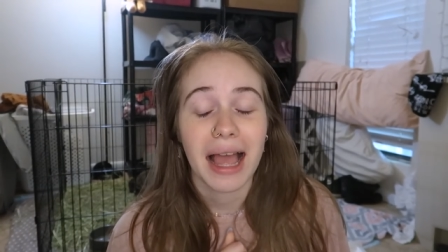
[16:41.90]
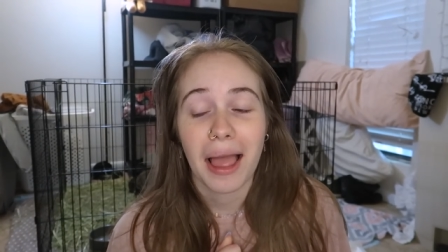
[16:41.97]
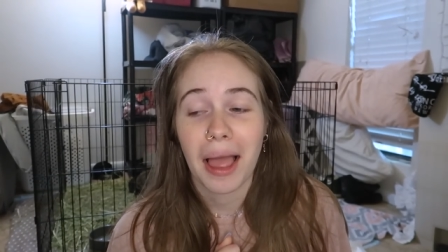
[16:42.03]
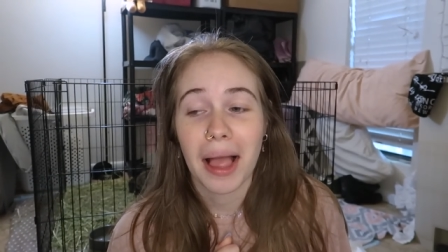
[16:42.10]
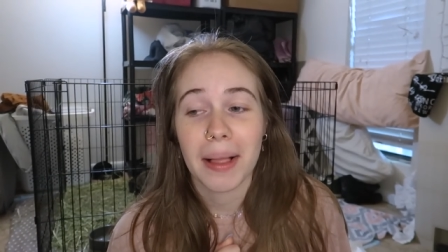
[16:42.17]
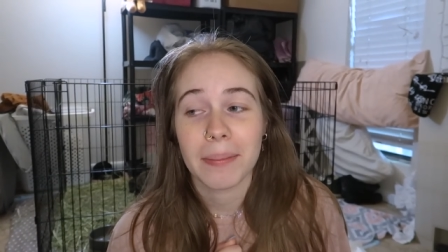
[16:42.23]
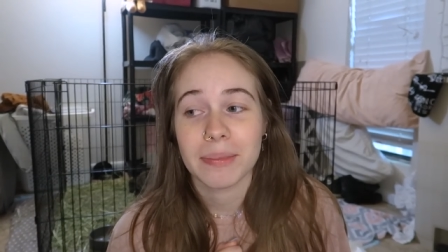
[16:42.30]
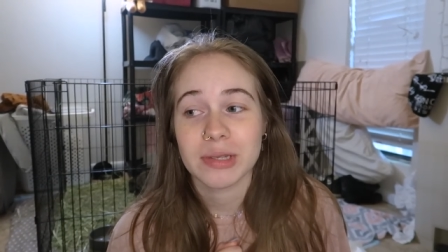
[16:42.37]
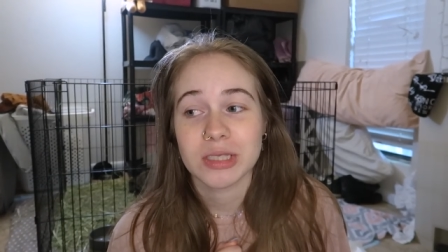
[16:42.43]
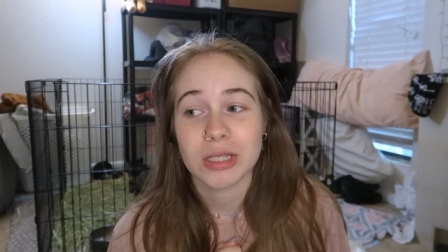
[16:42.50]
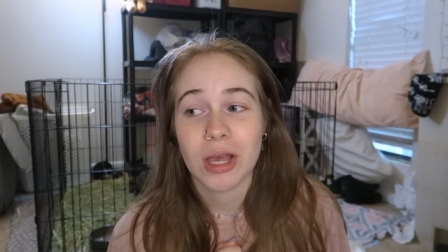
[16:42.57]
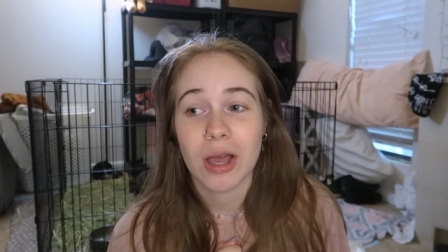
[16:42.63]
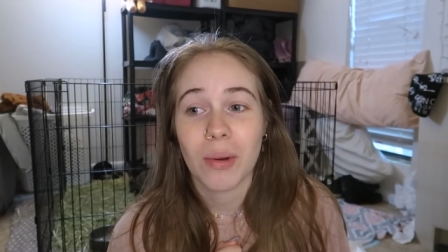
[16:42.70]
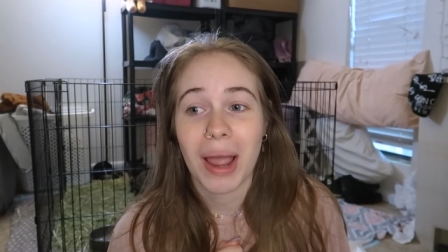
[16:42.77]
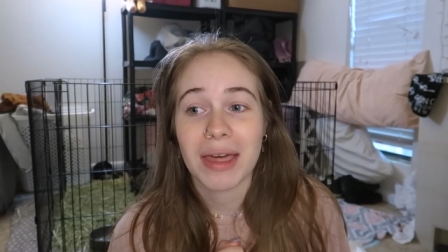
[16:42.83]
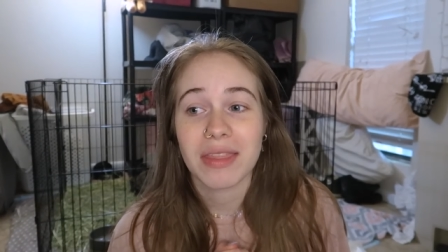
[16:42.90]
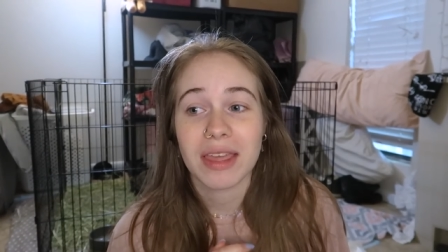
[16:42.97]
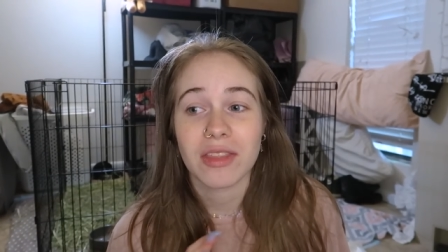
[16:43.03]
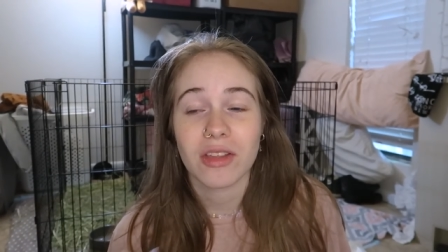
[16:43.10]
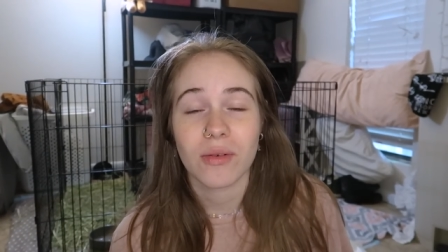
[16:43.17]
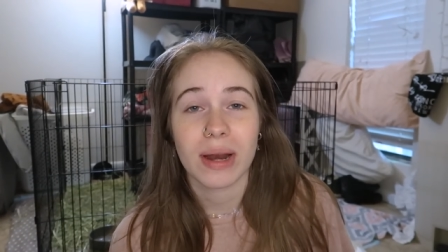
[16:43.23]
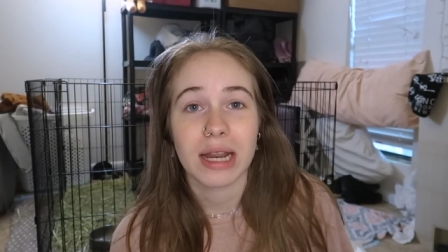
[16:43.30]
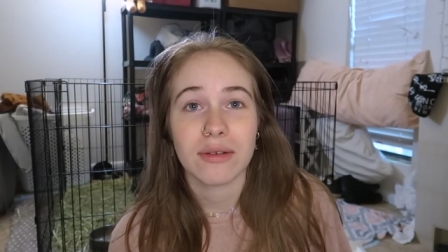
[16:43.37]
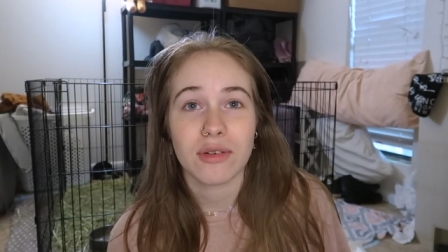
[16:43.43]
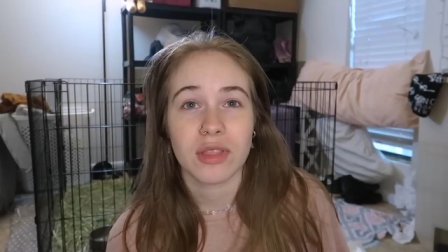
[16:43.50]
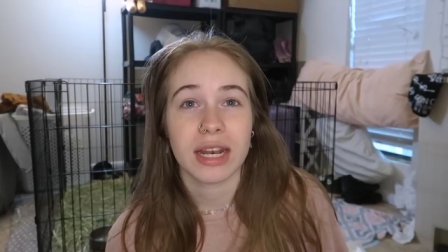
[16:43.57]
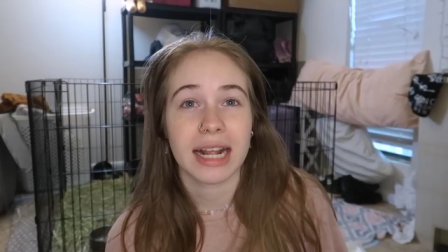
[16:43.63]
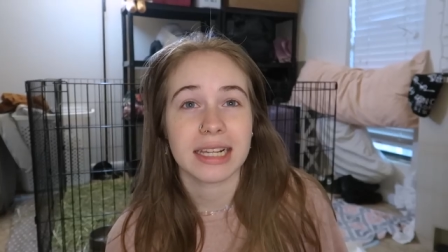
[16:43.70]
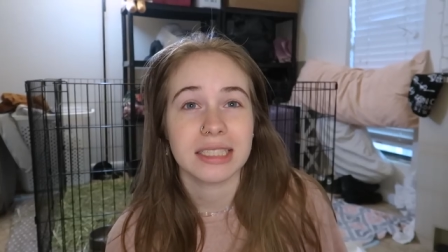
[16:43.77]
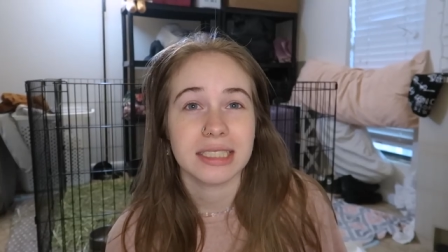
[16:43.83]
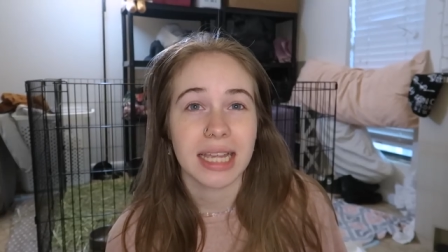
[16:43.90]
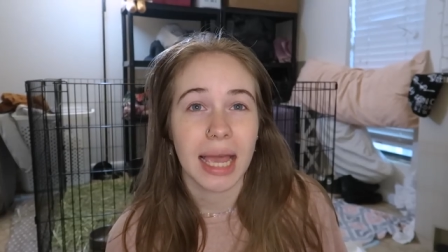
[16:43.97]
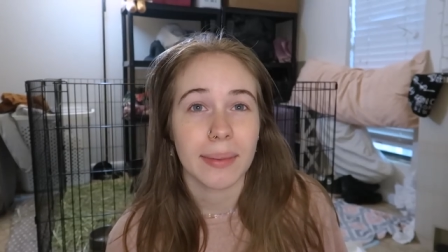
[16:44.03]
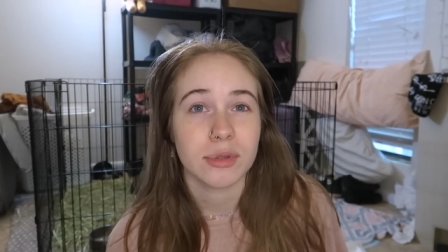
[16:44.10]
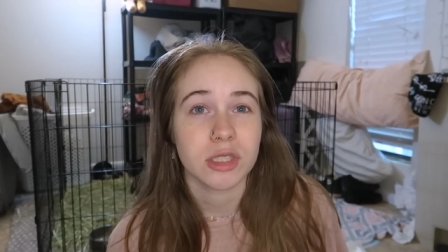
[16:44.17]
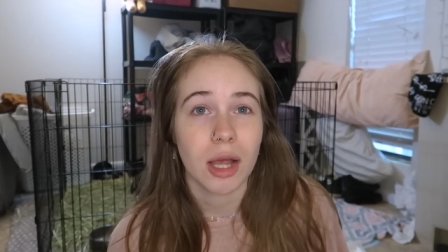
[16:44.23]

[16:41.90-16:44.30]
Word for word: Um, so I think they're ready for the next step.